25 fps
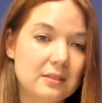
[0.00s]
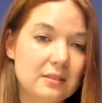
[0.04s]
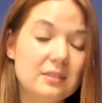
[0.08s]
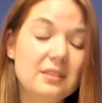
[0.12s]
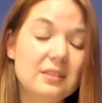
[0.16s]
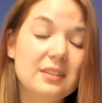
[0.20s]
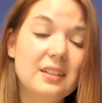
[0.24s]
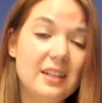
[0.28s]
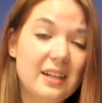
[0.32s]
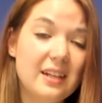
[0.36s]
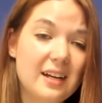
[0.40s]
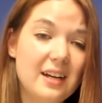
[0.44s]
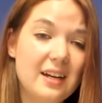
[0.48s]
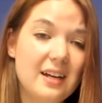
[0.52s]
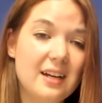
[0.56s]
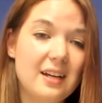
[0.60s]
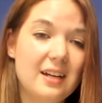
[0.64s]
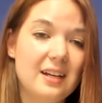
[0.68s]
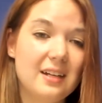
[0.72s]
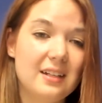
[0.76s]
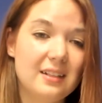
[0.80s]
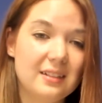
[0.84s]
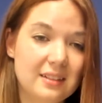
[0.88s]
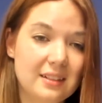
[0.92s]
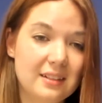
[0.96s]

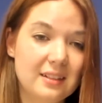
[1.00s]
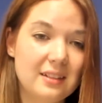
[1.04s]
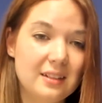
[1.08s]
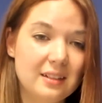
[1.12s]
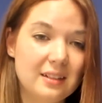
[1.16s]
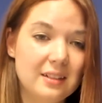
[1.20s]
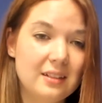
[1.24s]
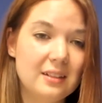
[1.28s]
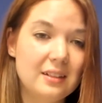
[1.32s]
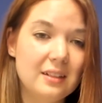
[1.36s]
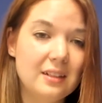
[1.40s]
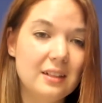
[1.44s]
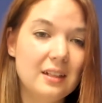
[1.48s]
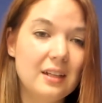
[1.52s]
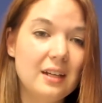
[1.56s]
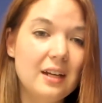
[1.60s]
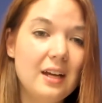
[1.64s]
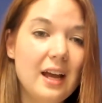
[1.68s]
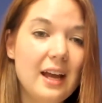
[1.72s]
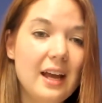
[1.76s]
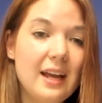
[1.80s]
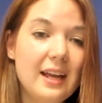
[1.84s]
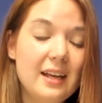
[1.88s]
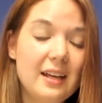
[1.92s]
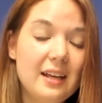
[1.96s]
Yeah.
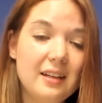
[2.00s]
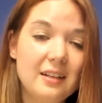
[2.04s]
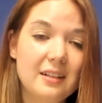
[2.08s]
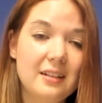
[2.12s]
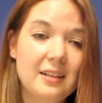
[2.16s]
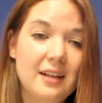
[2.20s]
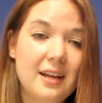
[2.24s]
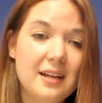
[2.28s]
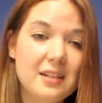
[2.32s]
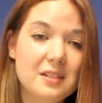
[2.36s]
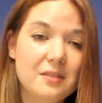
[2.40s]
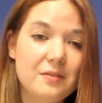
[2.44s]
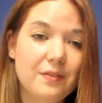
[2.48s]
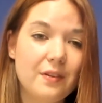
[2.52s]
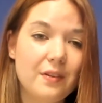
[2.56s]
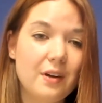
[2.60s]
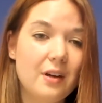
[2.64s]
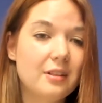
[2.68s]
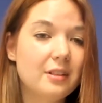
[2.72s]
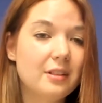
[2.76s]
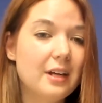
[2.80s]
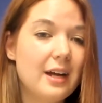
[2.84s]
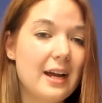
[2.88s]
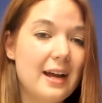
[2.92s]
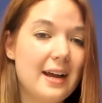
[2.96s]
And as
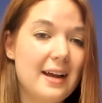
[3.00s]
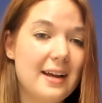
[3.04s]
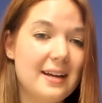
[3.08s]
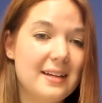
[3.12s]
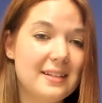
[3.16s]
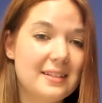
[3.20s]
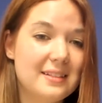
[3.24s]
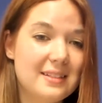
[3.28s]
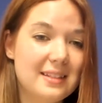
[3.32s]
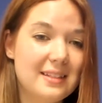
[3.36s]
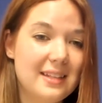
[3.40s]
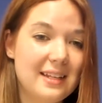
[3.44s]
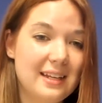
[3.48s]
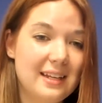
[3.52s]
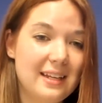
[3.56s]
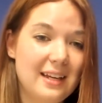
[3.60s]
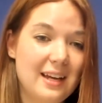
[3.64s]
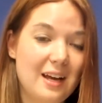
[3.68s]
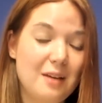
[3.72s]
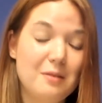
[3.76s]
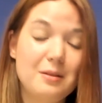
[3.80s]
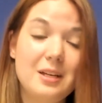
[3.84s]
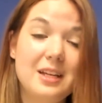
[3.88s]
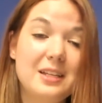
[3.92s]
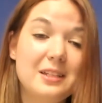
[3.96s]
far as
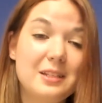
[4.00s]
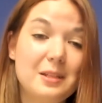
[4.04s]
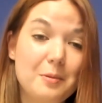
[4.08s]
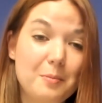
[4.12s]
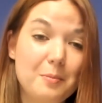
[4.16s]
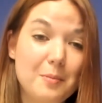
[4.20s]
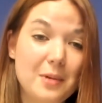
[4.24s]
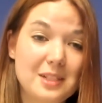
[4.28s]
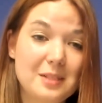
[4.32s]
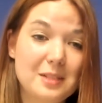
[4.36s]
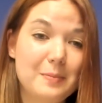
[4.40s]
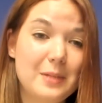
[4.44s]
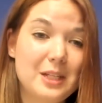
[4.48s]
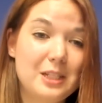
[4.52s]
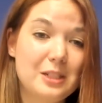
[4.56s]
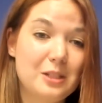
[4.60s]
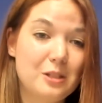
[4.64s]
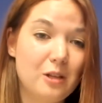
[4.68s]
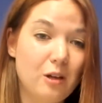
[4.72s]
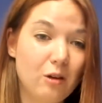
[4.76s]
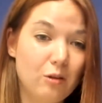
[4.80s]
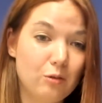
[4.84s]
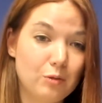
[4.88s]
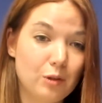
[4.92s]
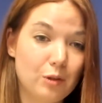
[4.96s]
it must be
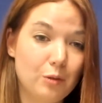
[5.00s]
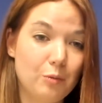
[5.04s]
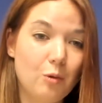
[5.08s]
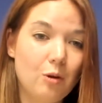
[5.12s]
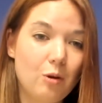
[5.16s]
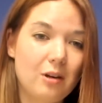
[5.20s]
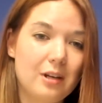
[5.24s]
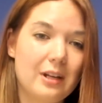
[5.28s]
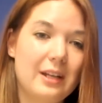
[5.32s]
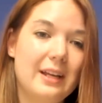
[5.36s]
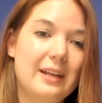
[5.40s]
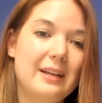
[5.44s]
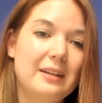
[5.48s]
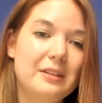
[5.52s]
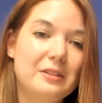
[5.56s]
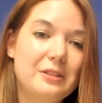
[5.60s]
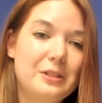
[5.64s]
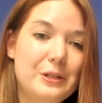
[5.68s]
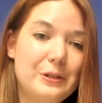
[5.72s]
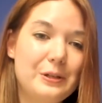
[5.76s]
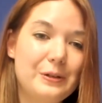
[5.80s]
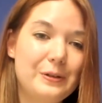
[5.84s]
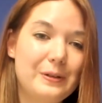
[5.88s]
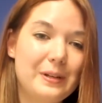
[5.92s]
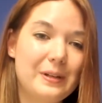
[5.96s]
so rewarding
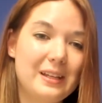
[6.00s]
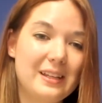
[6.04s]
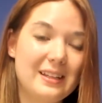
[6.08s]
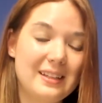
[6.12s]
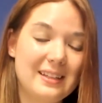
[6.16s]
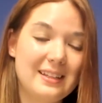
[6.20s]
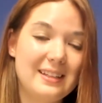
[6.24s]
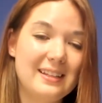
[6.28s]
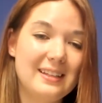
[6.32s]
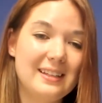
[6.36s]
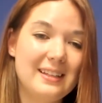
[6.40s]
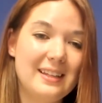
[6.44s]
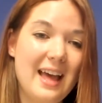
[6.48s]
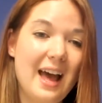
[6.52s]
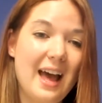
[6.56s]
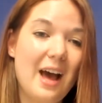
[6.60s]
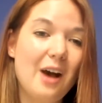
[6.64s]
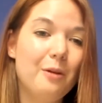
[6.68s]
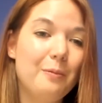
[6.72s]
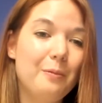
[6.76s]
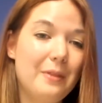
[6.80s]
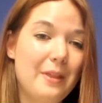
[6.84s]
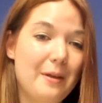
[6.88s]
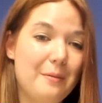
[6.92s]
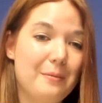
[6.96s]
to
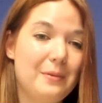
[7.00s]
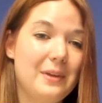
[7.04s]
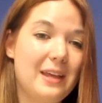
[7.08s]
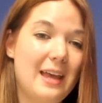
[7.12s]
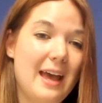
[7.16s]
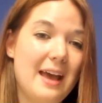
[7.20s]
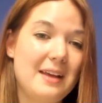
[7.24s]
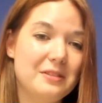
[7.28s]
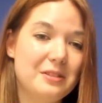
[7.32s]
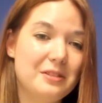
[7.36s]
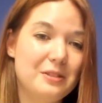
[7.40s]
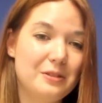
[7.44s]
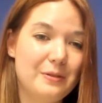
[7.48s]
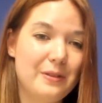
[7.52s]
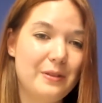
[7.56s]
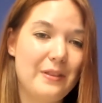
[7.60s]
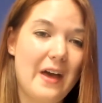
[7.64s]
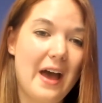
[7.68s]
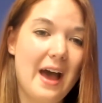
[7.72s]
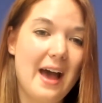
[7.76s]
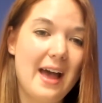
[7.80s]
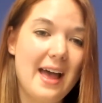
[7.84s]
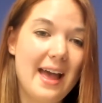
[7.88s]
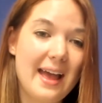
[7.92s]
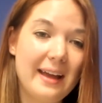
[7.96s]
help them get to
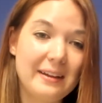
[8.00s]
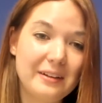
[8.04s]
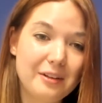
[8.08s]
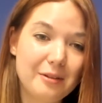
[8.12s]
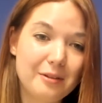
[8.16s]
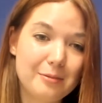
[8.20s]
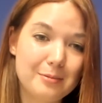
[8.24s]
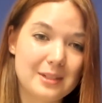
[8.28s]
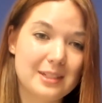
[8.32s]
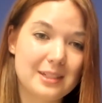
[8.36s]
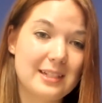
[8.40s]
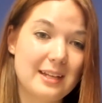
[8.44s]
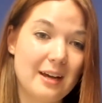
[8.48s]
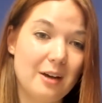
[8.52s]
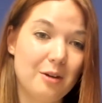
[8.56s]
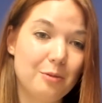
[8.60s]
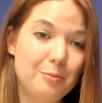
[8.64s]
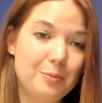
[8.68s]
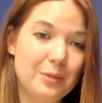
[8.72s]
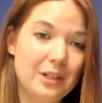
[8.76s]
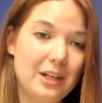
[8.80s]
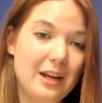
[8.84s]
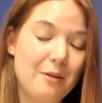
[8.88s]
that end result, but